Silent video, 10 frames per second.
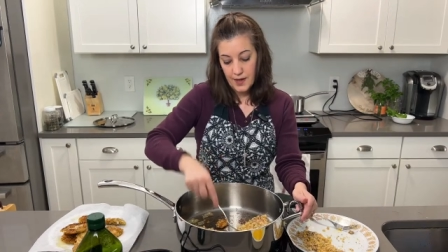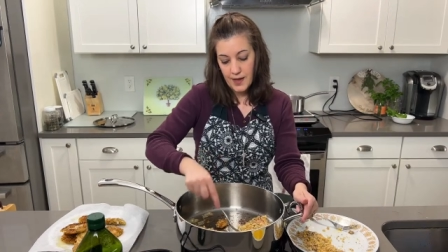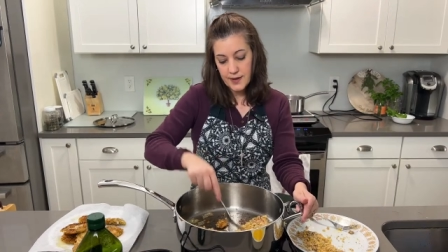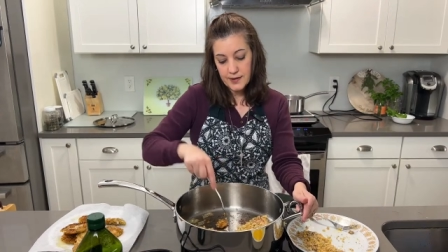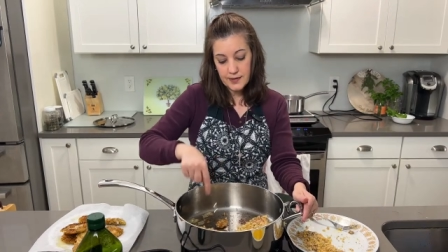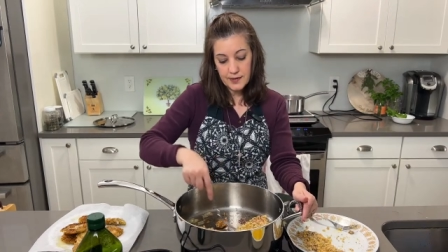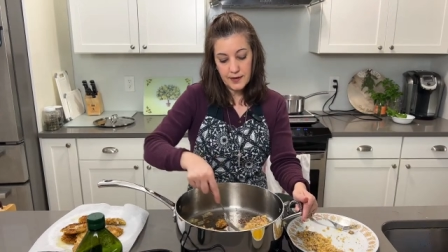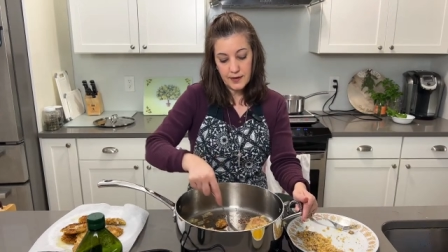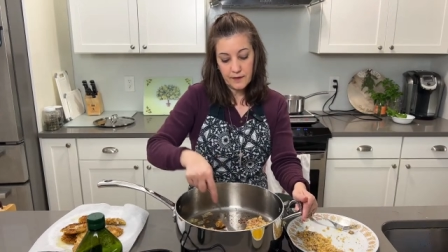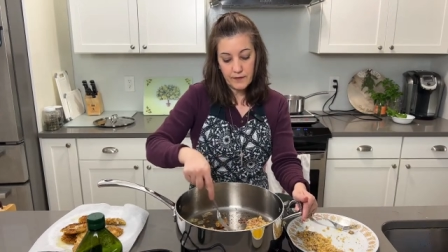And I just
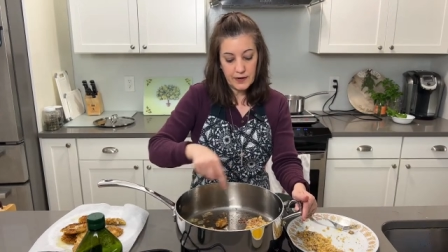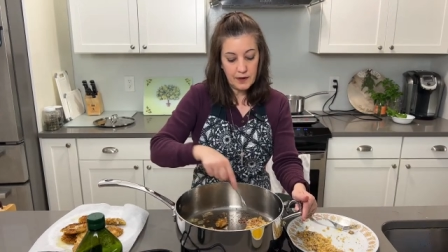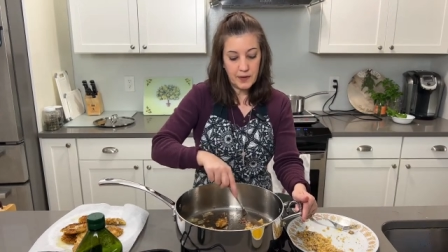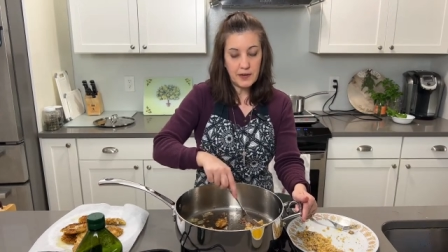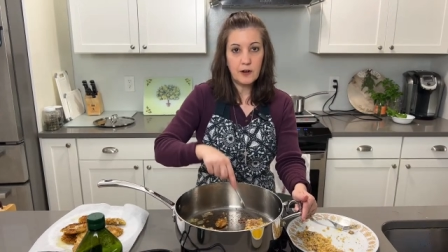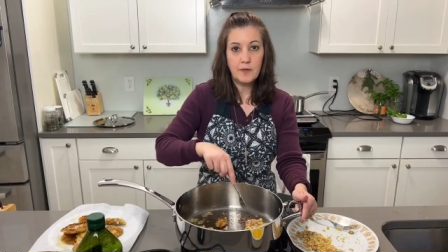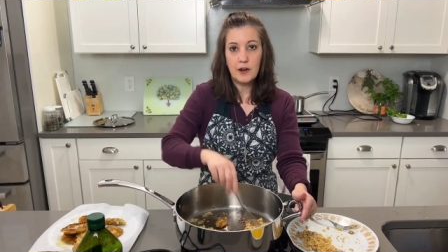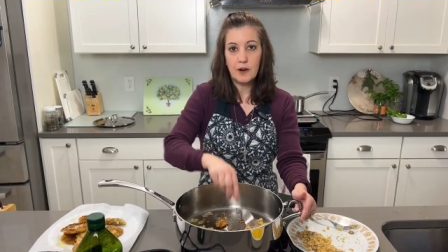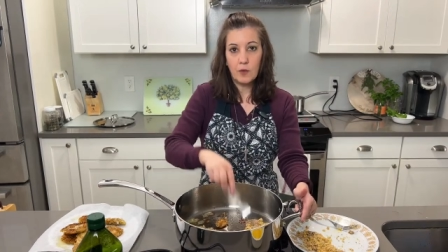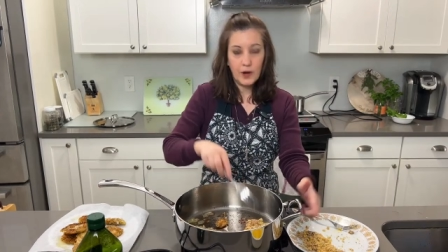think if anybody, no
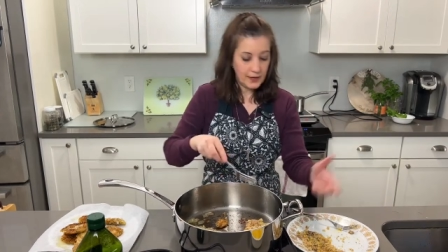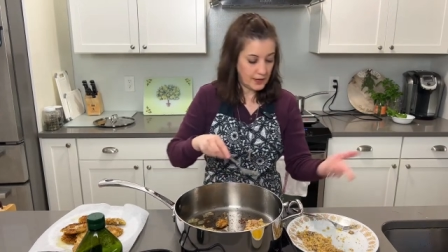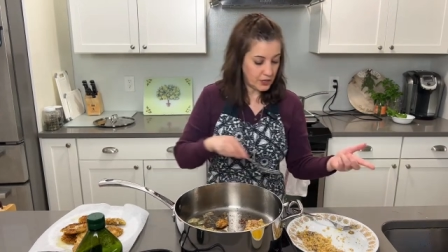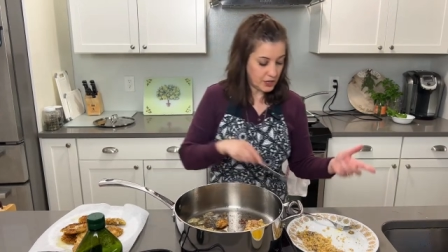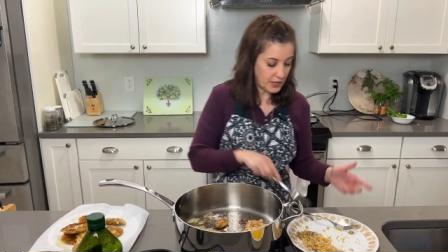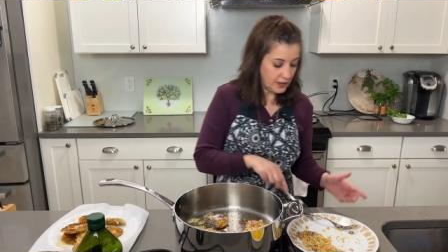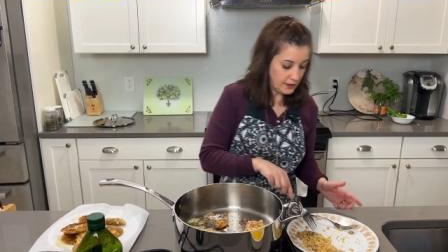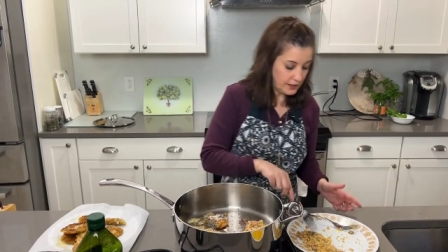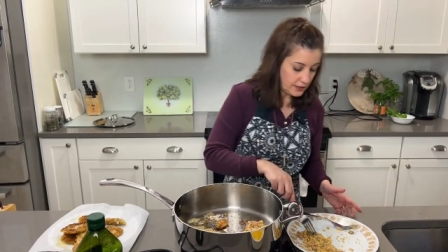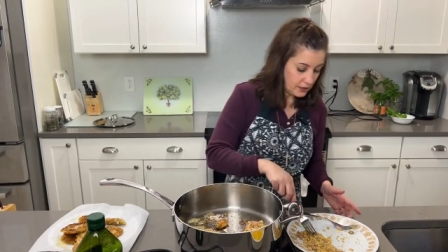matter what
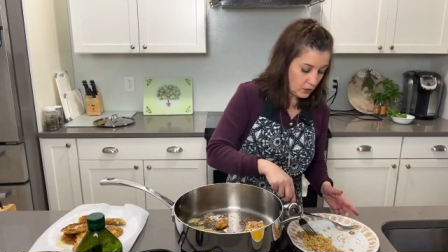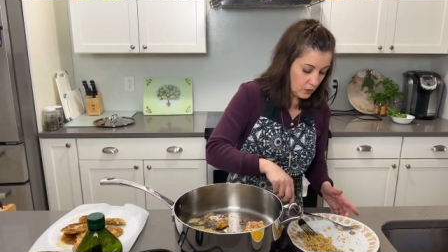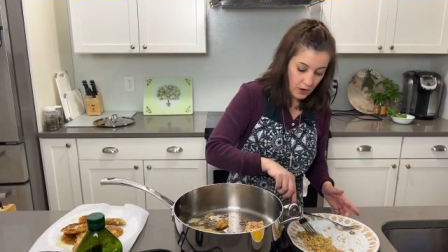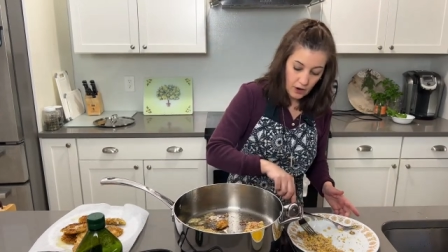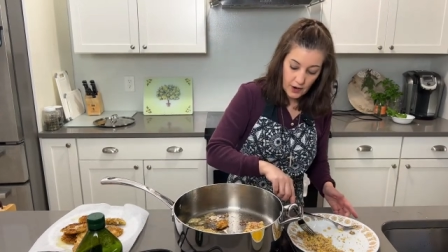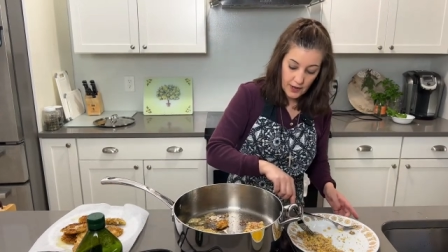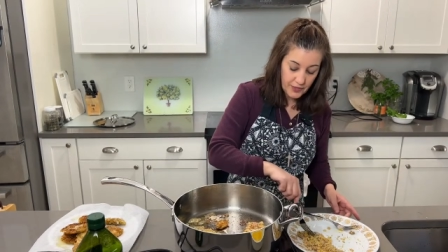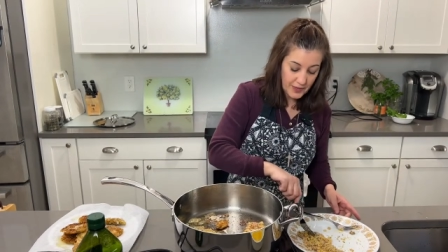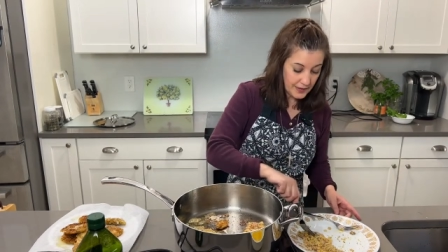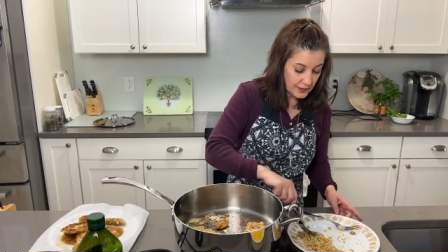nationality you are, I
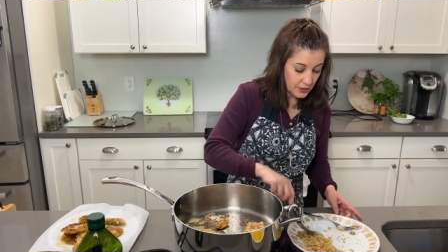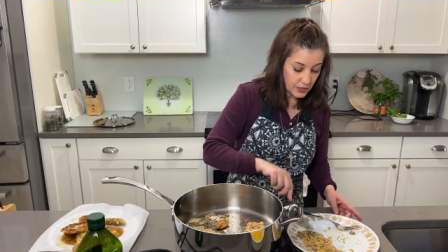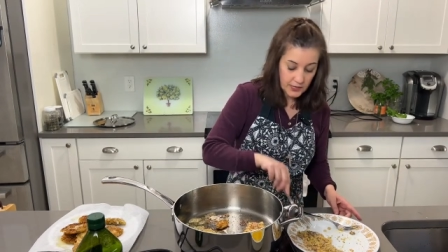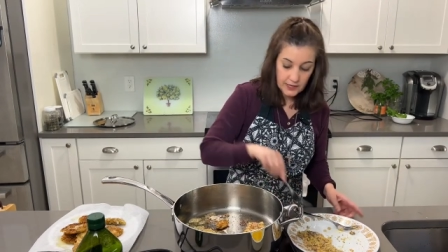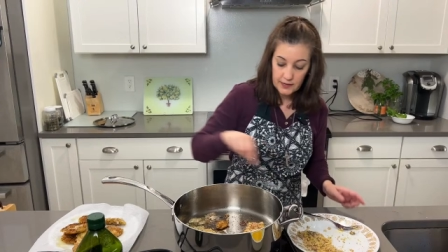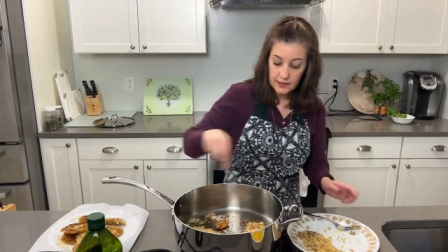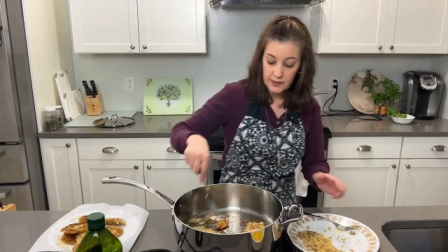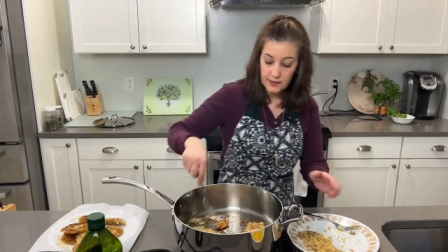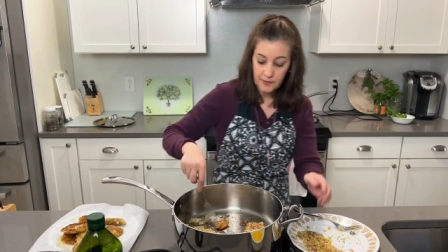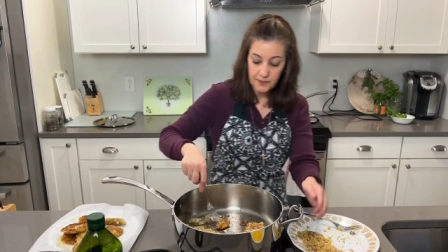think
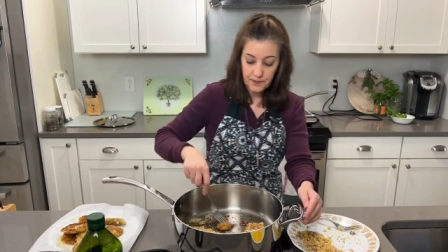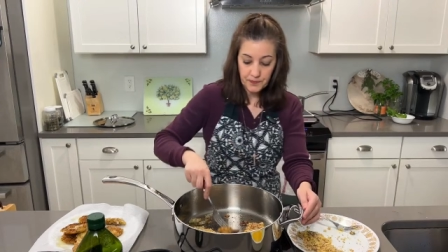understanding